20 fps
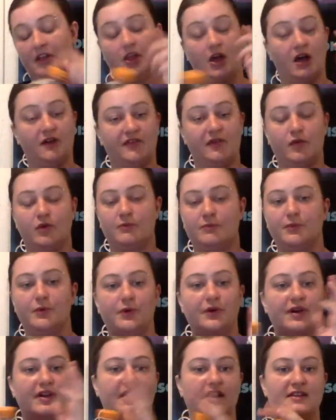off at one
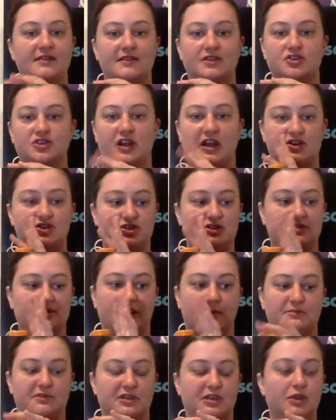point and the trash just
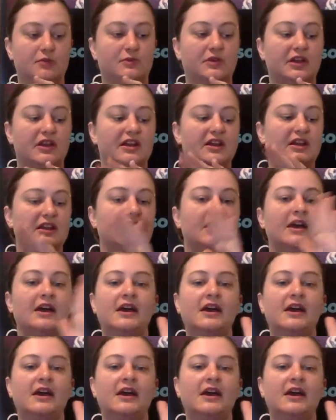kept accumulating.